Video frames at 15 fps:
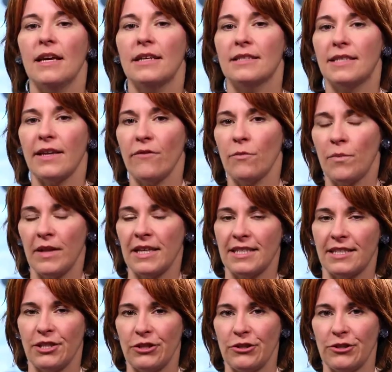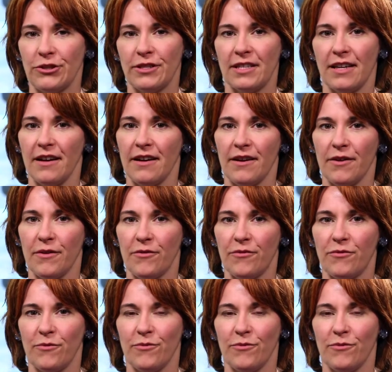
In 7+ years of